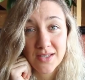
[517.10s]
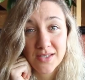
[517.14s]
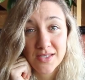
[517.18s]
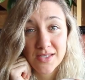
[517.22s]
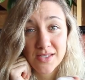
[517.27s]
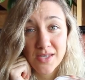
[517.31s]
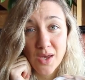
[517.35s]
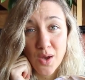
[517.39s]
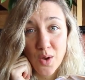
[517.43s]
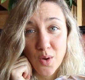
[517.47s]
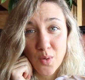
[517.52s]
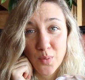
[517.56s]

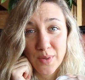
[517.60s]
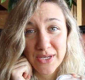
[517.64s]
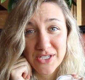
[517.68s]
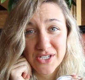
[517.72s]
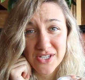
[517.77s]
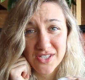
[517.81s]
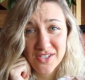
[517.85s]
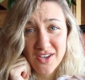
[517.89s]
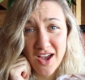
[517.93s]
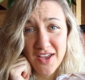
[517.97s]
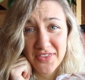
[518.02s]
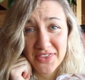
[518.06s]
So we
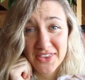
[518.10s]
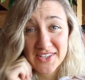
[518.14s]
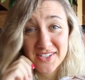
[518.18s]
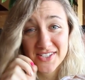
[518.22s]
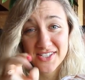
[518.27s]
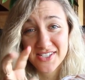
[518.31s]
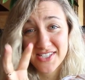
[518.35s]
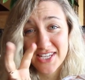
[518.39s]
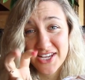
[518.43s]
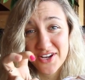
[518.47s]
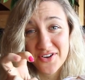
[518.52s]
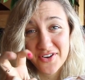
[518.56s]
just got the
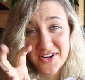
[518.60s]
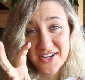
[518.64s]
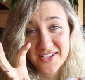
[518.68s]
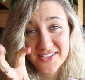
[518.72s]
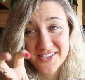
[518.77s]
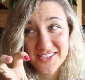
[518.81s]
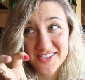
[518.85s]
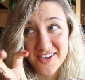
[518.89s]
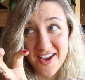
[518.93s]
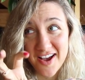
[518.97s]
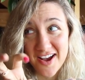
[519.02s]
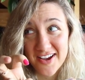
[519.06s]
secret
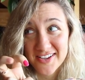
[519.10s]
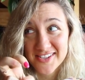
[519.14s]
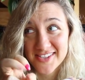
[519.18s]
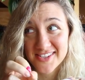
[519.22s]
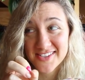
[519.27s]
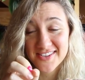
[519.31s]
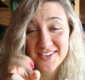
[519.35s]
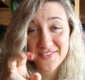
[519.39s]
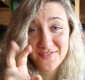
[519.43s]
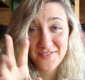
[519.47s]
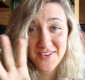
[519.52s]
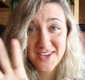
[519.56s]
sauce,
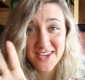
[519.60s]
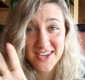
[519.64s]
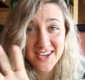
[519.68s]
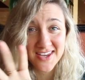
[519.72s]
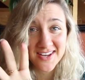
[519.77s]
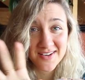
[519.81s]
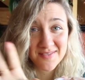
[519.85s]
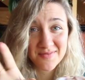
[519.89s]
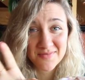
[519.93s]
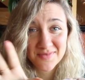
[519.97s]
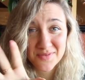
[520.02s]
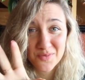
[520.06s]
the
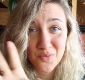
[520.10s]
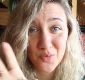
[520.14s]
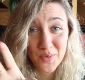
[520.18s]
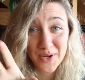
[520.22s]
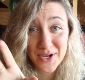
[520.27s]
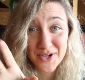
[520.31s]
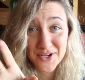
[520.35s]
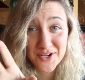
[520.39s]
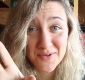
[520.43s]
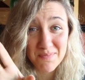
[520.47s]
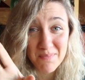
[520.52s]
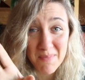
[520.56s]
vegan
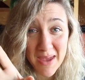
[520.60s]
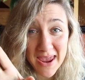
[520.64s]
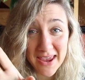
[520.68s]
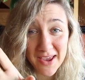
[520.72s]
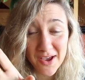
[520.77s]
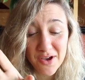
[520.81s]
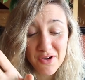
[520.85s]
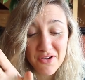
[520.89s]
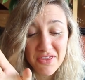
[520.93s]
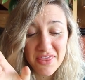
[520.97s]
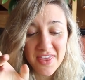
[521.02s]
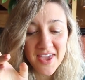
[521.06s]
weird
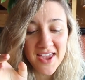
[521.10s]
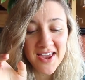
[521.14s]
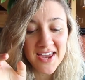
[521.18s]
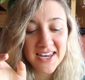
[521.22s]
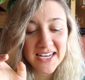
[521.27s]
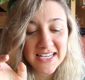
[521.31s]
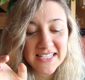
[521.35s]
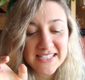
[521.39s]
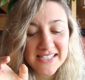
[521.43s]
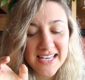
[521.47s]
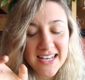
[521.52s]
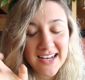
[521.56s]
mayo thing, and
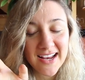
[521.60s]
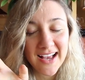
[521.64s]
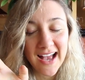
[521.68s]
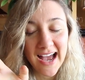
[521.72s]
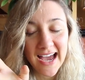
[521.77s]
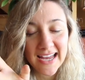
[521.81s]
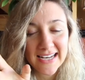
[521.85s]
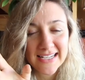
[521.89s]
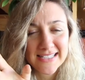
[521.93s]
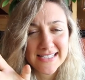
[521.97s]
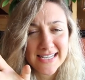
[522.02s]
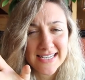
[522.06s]
he said it
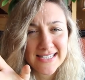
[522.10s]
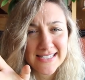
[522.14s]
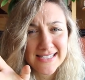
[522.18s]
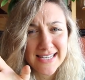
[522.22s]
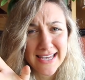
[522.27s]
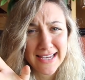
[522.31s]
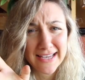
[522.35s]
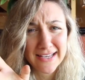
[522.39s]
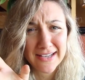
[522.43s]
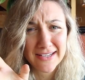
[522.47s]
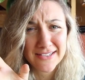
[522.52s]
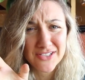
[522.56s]
kind of tastes
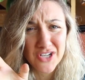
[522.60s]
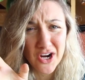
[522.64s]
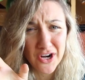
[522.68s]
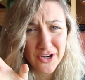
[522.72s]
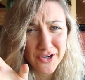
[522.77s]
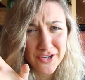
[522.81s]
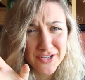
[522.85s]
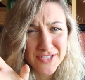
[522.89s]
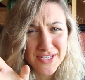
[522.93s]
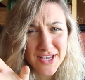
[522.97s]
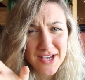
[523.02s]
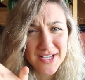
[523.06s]
like
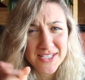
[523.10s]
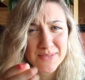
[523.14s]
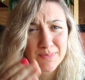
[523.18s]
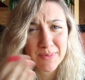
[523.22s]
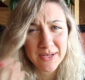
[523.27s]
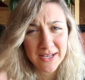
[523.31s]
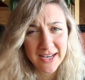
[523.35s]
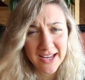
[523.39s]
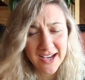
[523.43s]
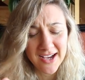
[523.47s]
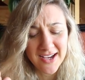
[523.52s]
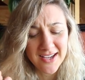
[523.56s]
tartar sauce,
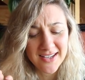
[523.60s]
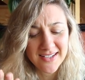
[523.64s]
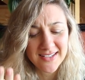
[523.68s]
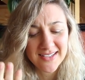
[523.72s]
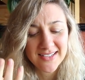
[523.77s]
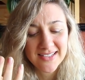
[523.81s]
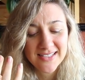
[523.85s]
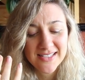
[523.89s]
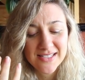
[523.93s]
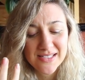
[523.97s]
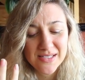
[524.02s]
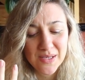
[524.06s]
but not.
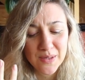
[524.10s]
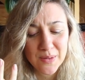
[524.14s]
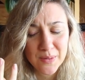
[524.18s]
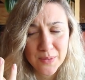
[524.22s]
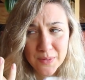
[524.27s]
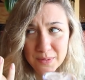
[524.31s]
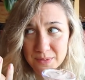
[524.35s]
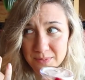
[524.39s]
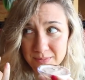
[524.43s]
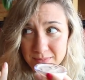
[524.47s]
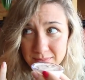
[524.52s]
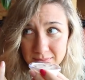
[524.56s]

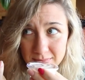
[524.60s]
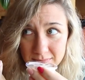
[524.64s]
So